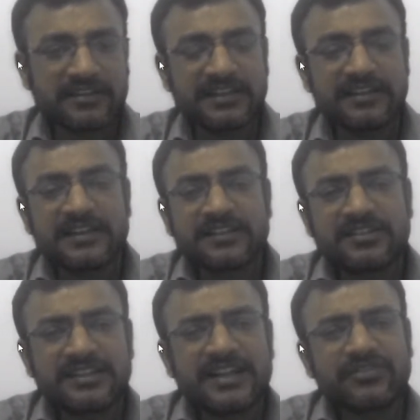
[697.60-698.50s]

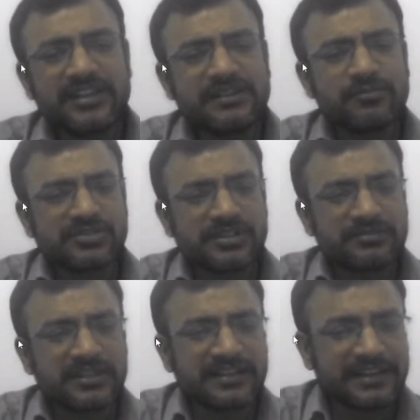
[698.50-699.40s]
Okay, so that's why in most
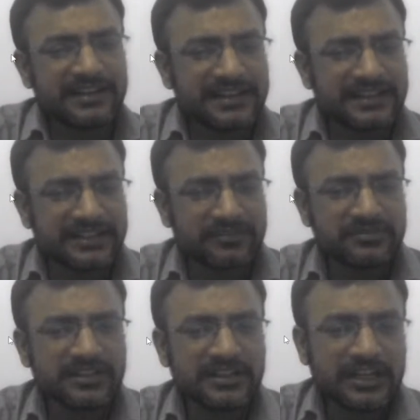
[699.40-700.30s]
of the technical
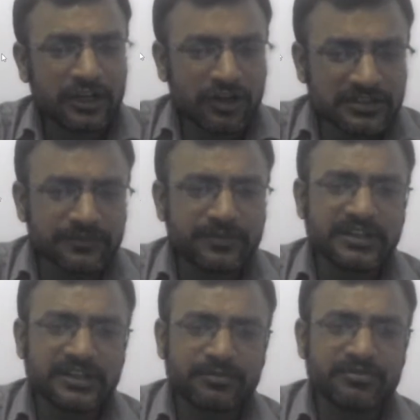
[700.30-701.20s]
round, lot of
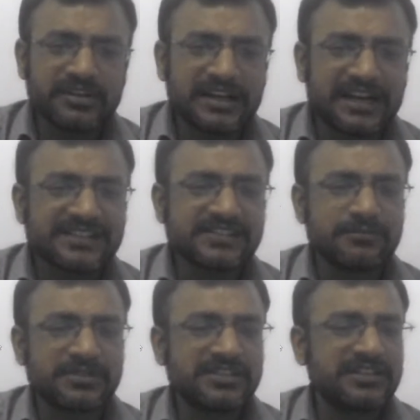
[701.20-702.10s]
interviewer
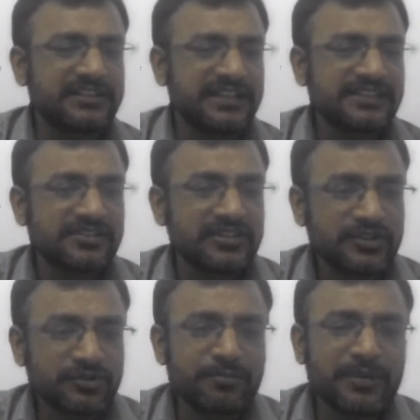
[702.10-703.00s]
ask machine test
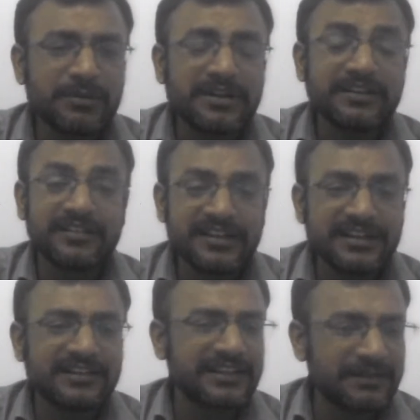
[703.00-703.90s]
to implement
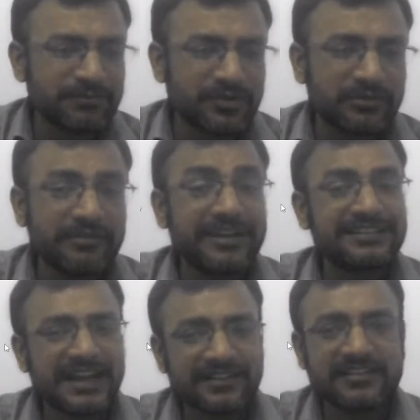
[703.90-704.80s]
real-time problem,
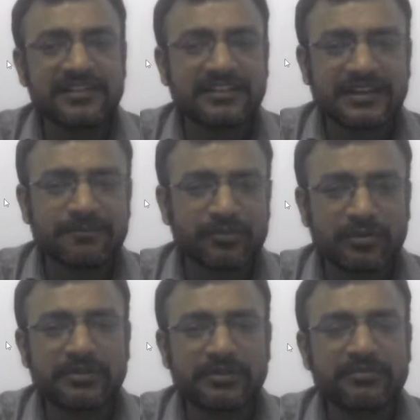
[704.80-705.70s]
and that real-time
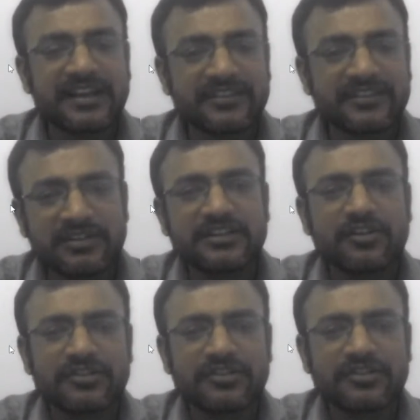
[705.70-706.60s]
problem is actually the
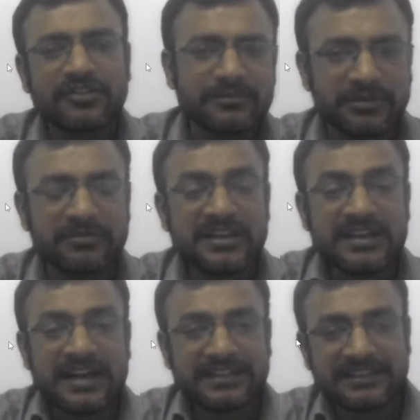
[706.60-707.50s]
logical
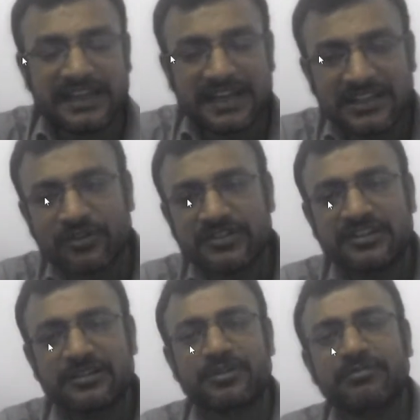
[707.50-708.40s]
problem, and
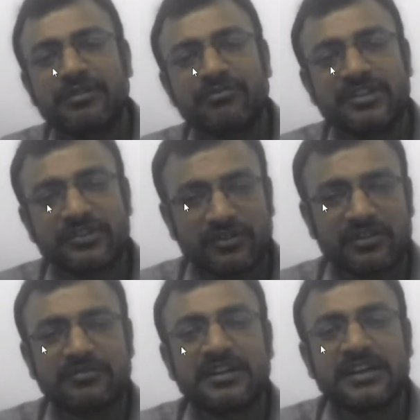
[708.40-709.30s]
that logical problem we
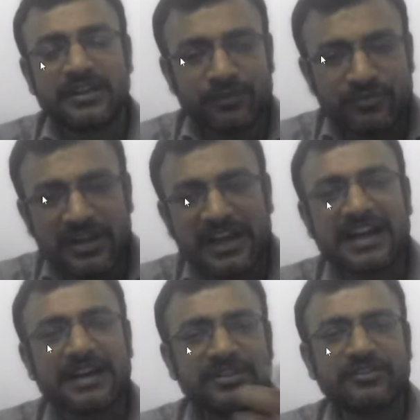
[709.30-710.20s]
solve if we
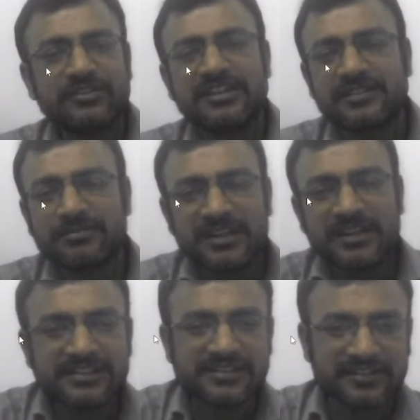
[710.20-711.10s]
have the knowledge of
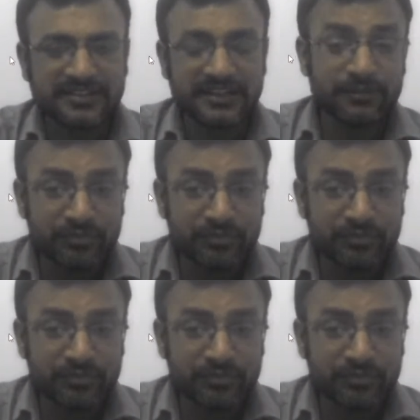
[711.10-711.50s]
data structure.